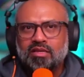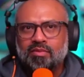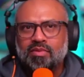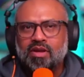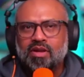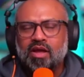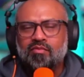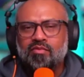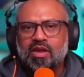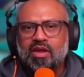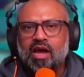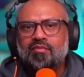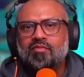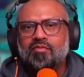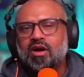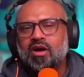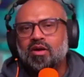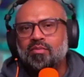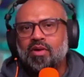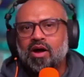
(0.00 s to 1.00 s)
sometimes we
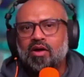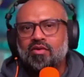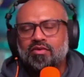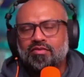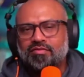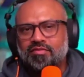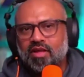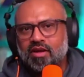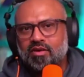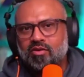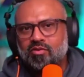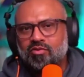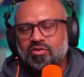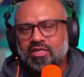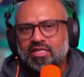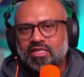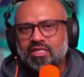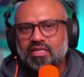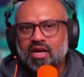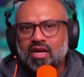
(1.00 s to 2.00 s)
have to come out of that
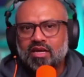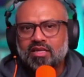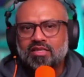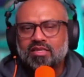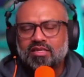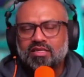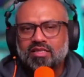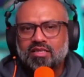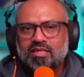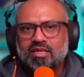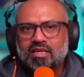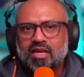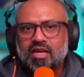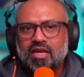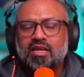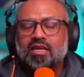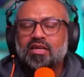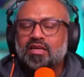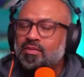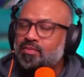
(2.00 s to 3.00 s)
coaching stance,
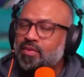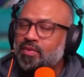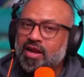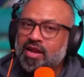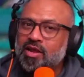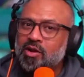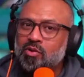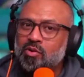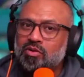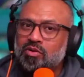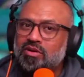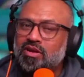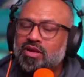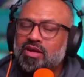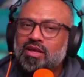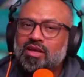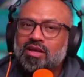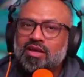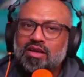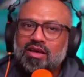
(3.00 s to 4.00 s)
depending on
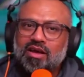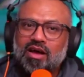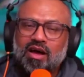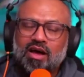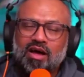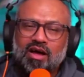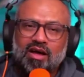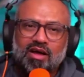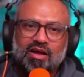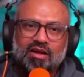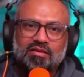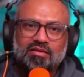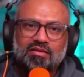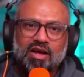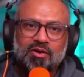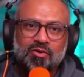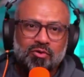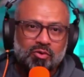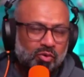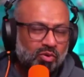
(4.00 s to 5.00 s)

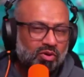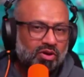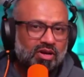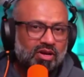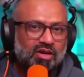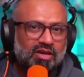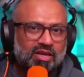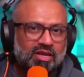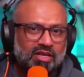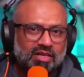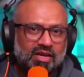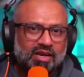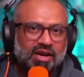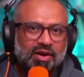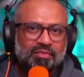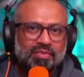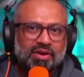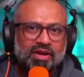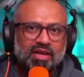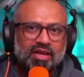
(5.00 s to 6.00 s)
our role in the
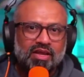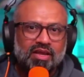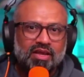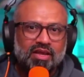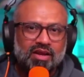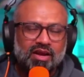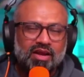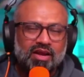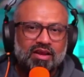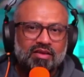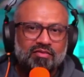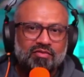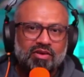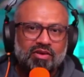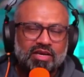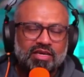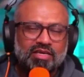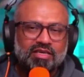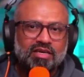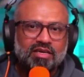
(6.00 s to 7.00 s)
company, right?
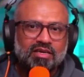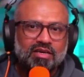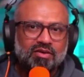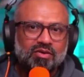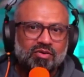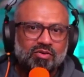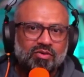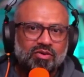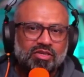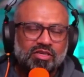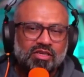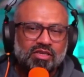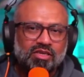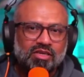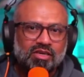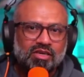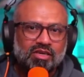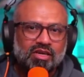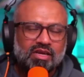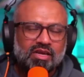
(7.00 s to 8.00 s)
If you're an internal coach
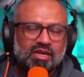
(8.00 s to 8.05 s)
